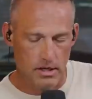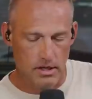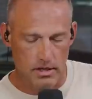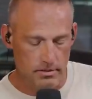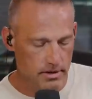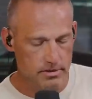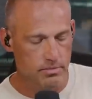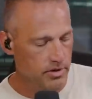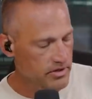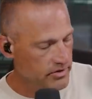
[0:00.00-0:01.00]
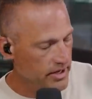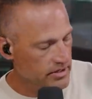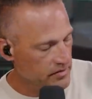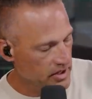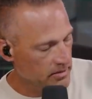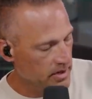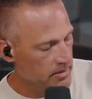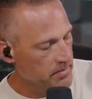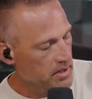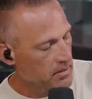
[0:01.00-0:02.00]
Uh, that's pretty strange if you think about
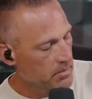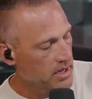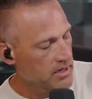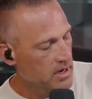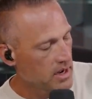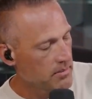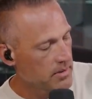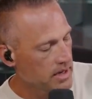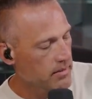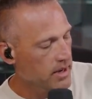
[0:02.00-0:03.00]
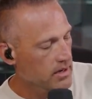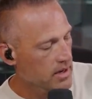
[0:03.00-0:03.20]
it. But um, anyway,